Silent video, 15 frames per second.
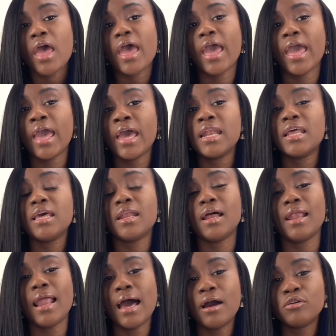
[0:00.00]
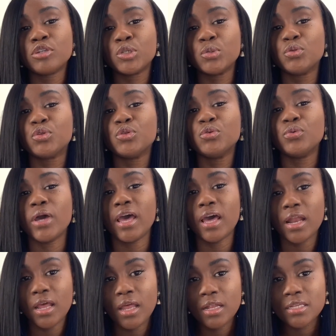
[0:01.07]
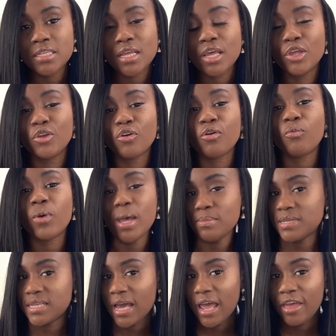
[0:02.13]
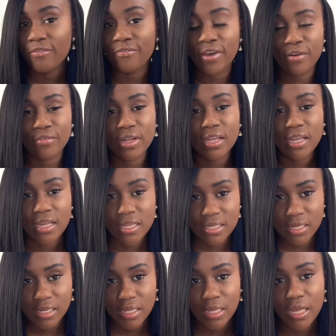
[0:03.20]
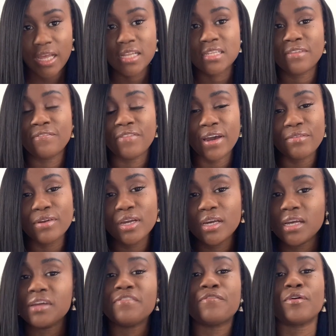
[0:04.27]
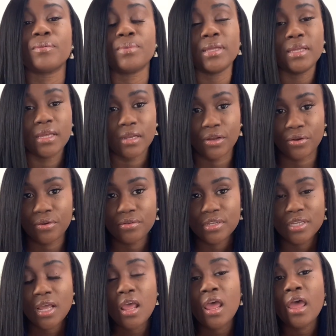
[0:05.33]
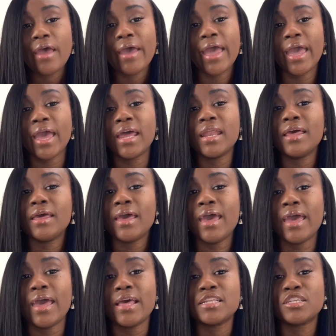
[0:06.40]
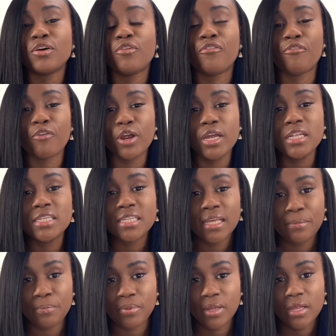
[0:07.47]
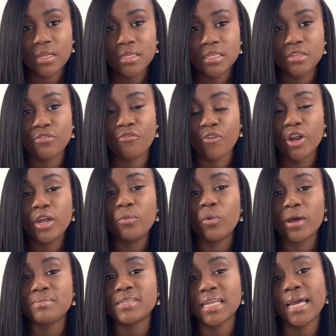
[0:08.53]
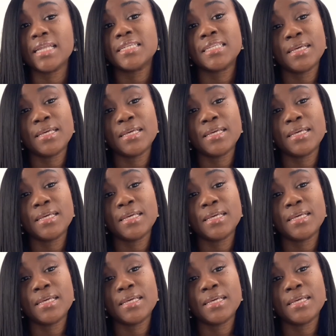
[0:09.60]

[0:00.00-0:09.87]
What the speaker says: and it allows you to edit your website very easily. It's very good for beginners, and it has free templates, free website